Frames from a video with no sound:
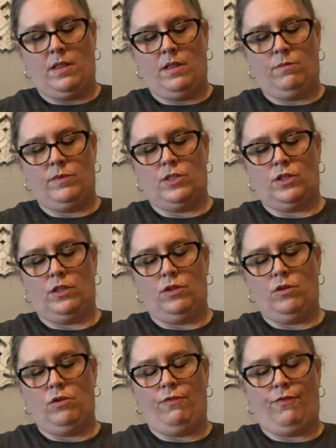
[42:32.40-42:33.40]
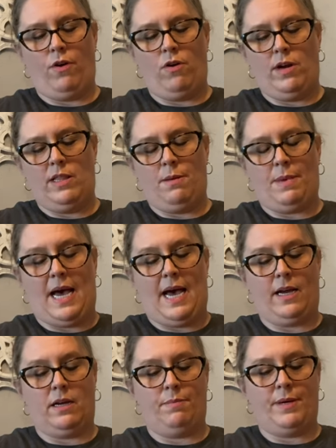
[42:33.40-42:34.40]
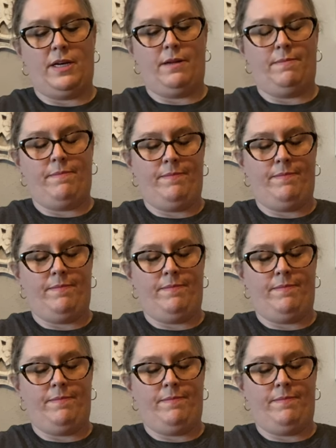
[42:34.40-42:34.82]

That one's a little far in the back, but